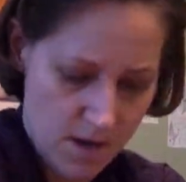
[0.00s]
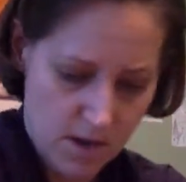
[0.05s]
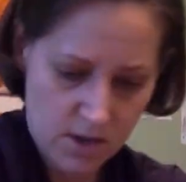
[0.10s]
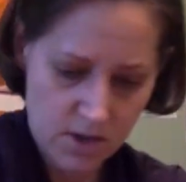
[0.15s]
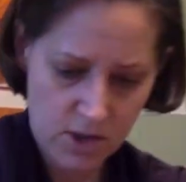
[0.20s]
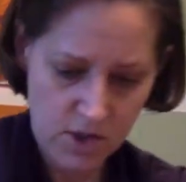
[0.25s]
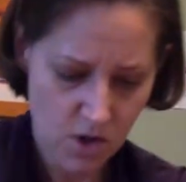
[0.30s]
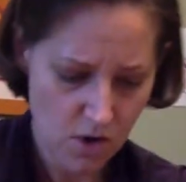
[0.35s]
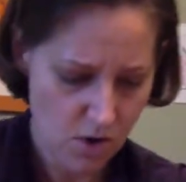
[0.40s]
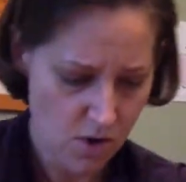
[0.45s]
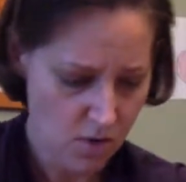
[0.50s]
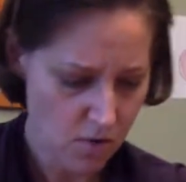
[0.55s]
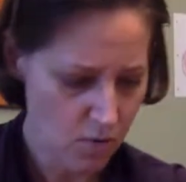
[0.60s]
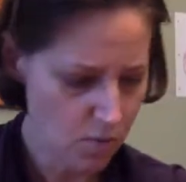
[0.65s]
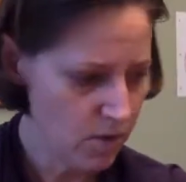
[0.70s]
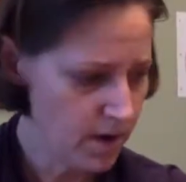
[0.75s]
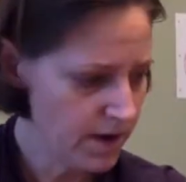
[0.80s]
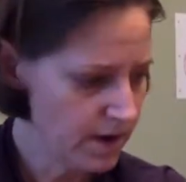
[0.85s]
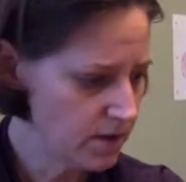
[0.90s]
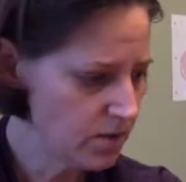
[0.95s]
So
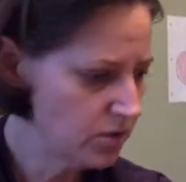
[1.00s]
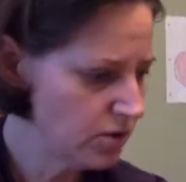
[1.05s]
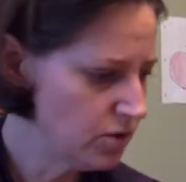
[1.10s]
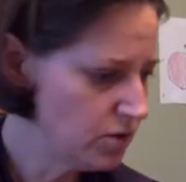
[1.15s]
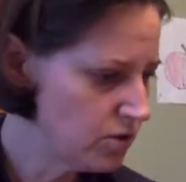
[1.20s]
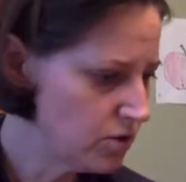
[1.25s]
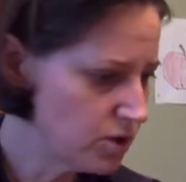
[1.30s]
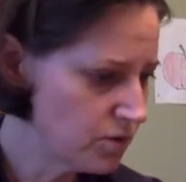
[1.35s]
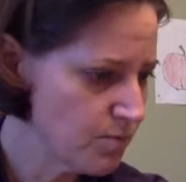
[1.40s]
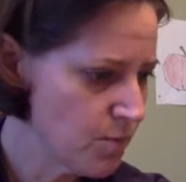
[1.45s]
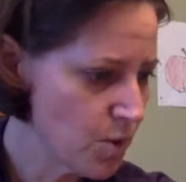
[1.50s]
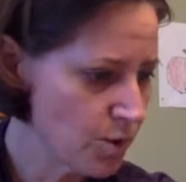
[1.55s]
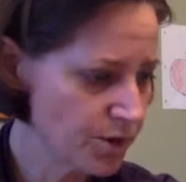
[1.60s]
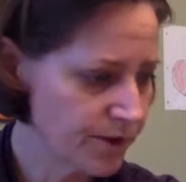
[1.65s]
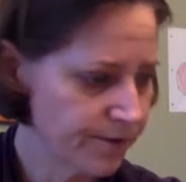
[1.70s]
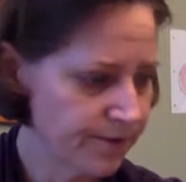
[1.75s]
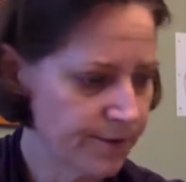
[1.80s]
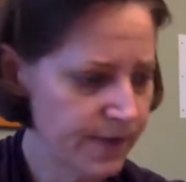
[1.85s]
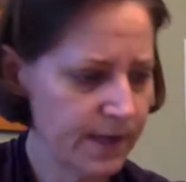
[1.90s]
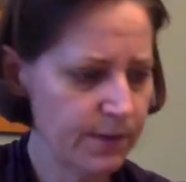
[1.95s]
what you'll use most
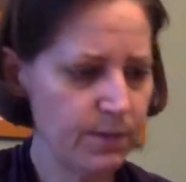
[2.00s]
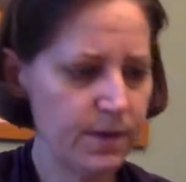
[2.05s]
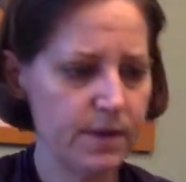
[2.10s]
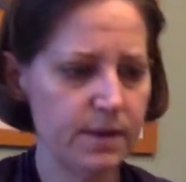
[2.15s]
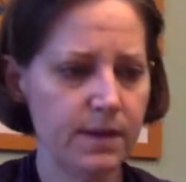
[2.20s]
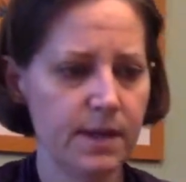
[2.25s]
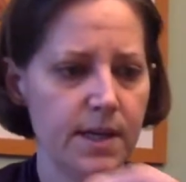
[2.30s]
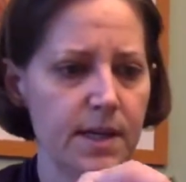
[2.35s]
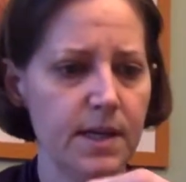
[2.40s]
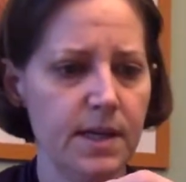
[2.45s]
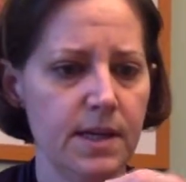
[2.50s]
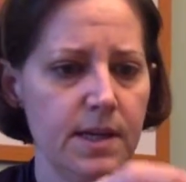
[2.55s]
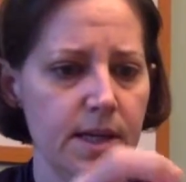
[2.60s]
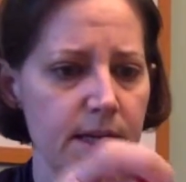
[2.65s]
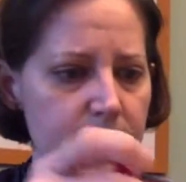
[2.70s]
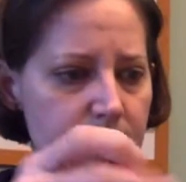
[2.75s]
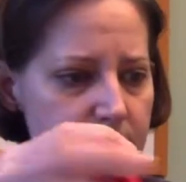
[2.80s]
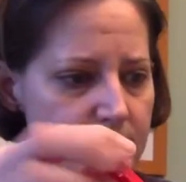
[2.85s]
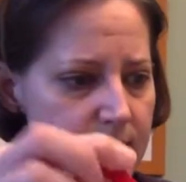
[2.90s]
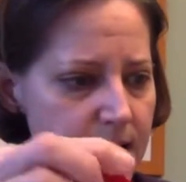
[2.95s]
frequently
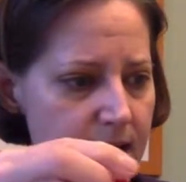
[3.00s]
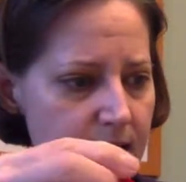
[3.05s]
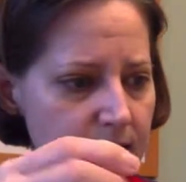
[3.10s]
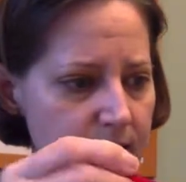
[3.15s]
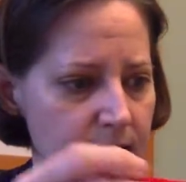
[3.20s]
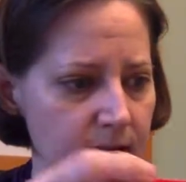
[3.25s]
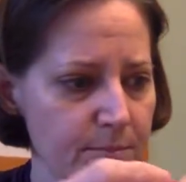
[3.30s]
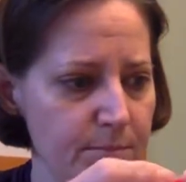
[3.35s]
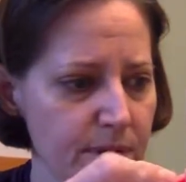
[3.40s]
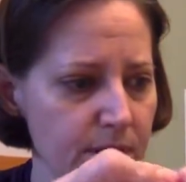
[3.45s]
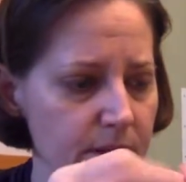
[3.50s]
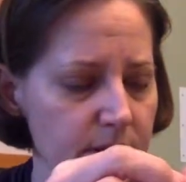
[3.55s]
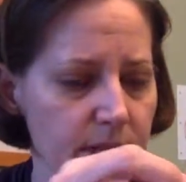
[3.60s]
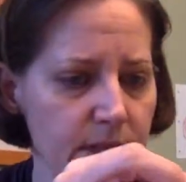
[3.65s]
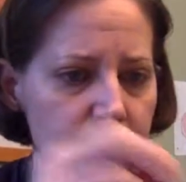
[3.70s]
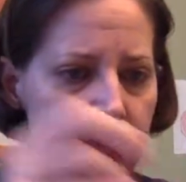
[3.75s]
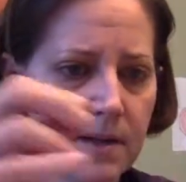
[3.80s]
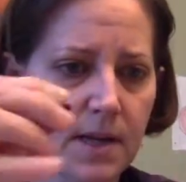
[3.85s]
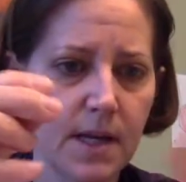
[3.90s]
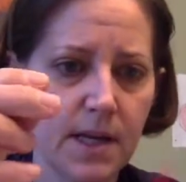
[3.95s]
in Technic
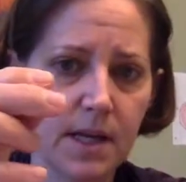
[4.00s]
building